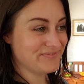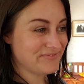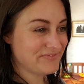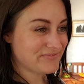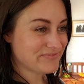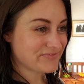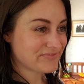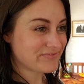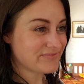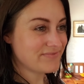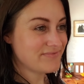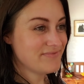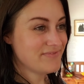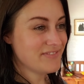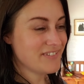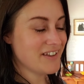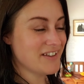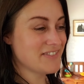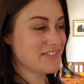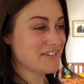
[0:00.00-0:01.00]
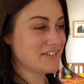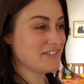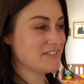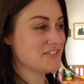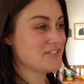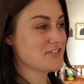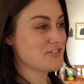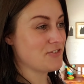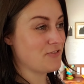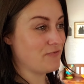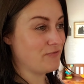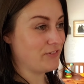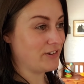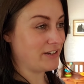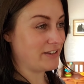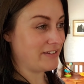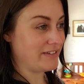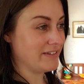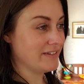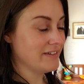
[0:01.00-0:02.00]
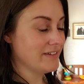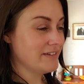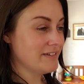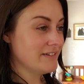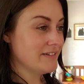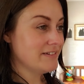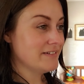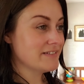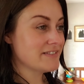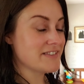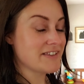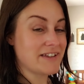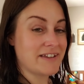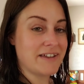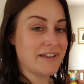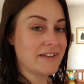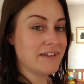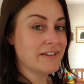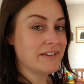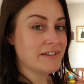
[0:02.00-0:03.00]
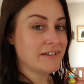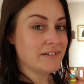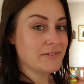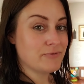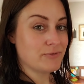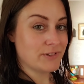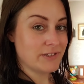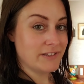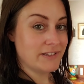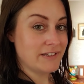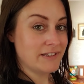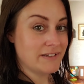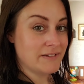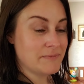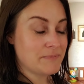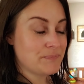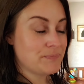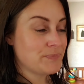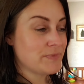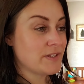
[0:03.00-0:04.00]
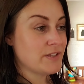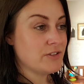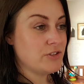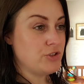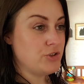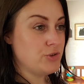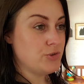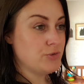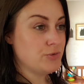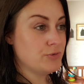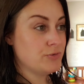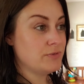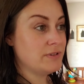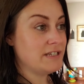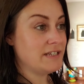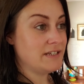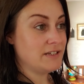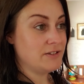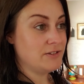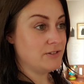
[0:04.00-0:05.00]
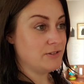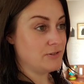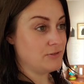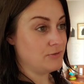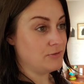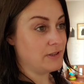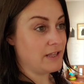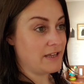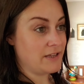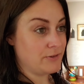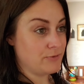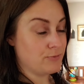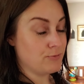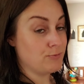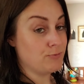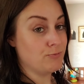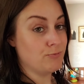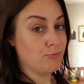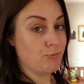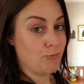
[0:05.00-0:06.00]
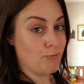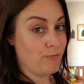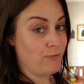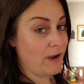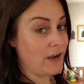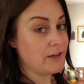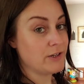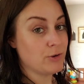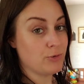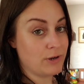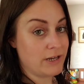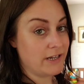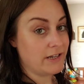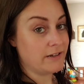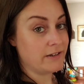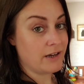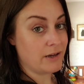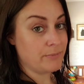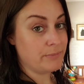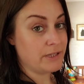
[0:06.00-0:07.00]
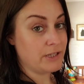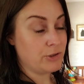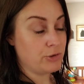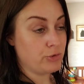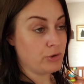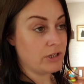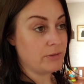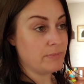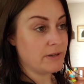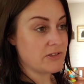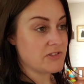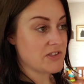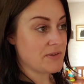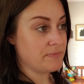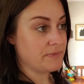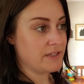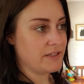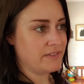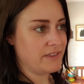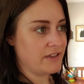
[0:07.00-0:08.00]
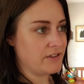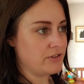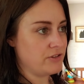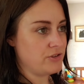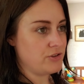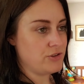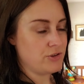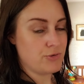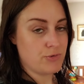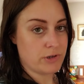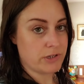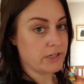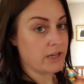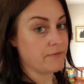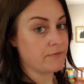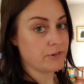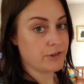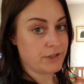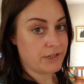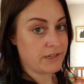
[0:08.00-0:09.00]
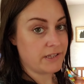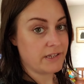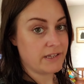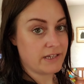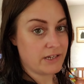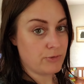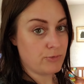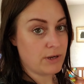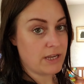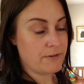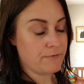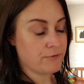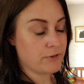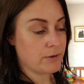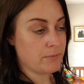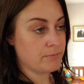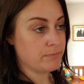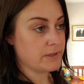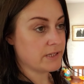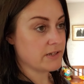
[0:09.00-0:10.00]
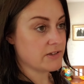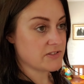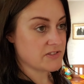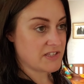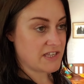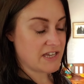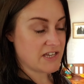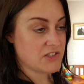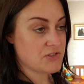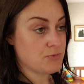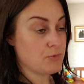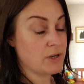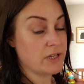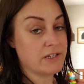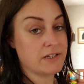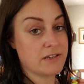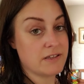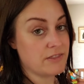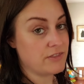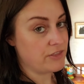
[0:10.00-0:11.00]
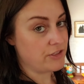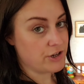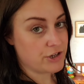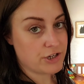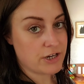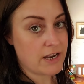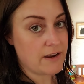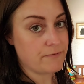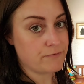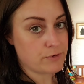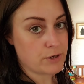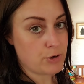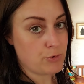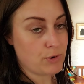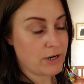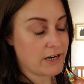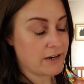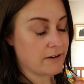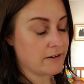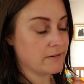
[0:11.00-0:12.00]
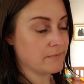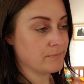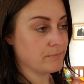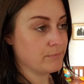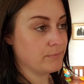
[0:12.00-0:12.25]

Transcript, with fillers: I think it's so funny. It's like, really? You need to like find a way to not be annoyed by something that you are never going to get away from because guess what? They're everywhere.